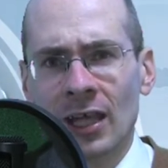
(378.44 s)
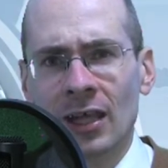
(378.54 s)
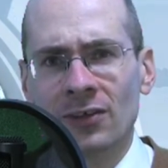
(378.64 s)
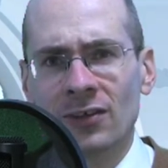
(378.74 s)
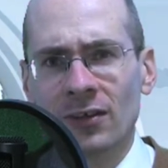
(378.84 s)

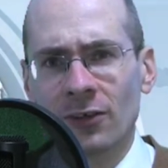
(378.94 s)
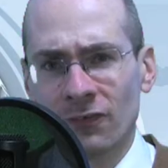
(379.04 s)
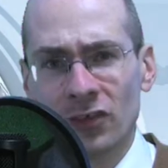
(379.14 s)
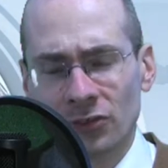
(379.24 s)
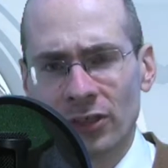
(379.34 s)
As
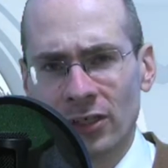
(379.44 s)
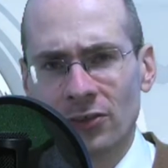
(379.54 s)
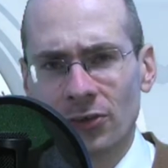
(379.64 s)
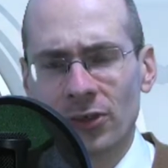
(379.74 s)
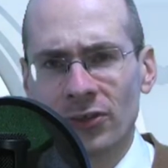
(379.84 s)
official
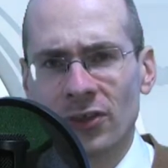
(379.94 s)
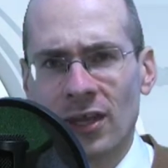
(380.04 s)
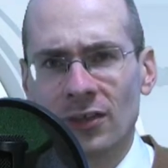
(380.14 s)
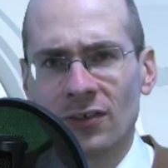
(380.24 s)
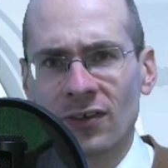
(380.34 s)
editorial
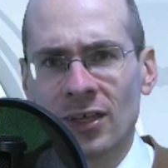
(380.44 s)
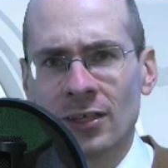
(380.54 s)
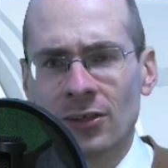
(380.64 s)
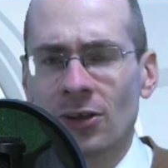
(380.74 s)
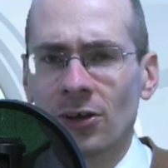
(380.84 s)
stance,
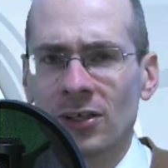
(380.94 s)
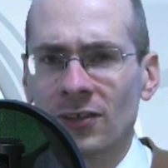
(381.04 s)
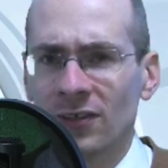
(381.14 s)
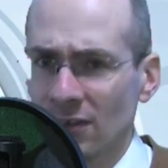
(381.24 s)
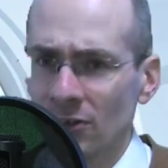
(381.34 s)
The Guardian
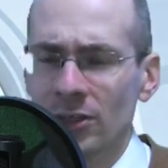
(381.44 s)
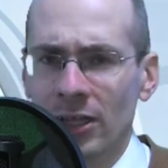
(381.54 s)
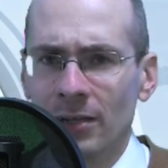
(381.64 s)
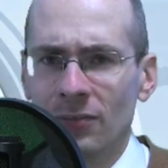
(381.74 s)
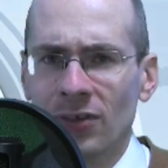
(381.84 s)
still
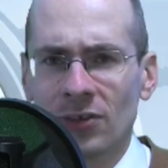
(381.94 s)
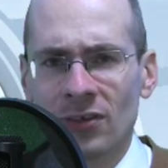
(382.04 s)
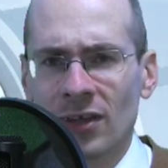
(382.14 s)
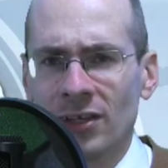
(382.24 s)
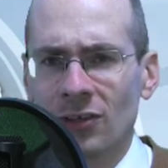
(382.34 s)
claims that the
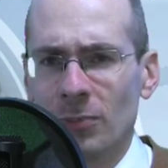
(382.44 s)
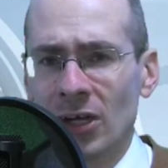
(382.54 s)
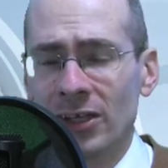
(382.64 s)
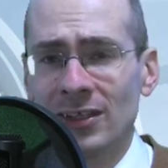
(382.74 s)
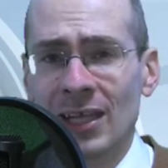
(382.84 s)
science
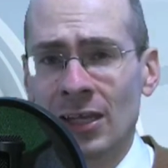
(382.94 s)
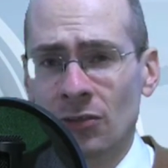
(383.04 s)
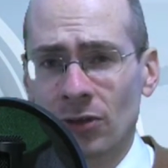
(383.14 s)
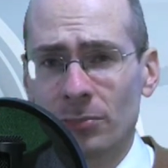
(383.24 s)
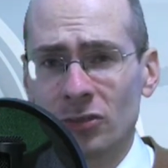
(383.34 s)
behind the
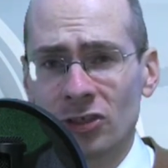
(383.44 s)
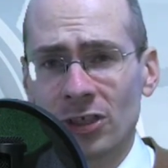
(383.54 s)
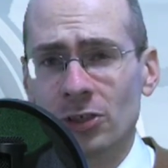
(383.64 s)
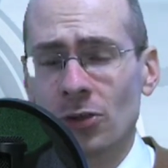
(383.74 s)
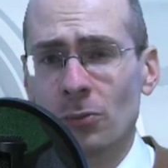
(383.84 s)

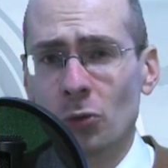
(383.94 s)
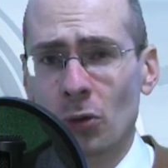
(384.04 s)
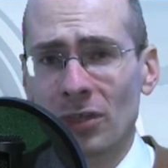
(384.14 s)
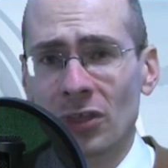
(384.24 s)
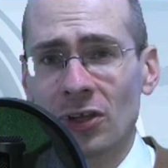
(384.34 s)
anthropogenic global
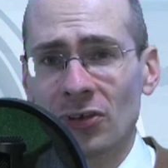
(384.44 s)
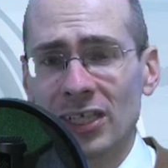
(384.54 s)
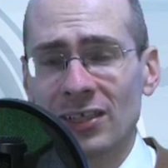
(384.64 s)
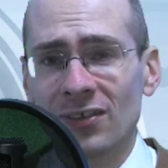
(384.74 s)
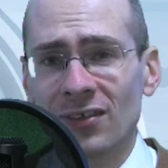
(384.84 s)
warming theory
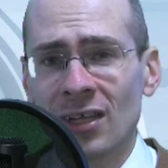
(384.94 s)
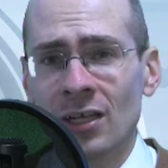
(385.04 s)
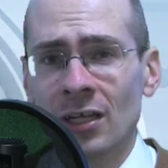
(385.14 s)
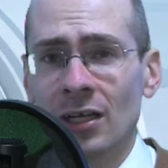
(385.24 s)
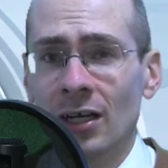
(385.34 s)
is
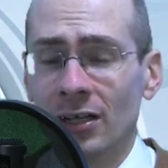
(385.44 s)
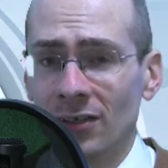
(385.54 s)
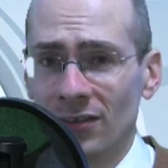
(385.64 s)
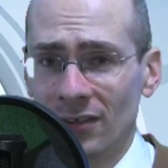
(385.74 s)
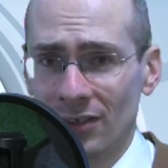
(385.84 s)

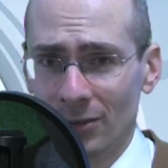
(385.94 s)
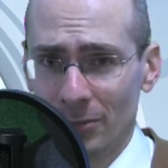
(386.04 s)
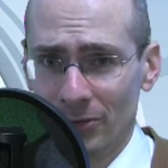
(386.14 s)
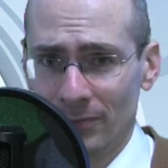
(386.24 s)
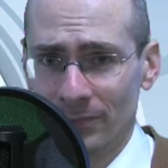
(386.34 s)

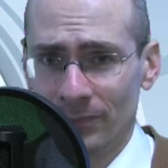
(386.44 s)
unassailable.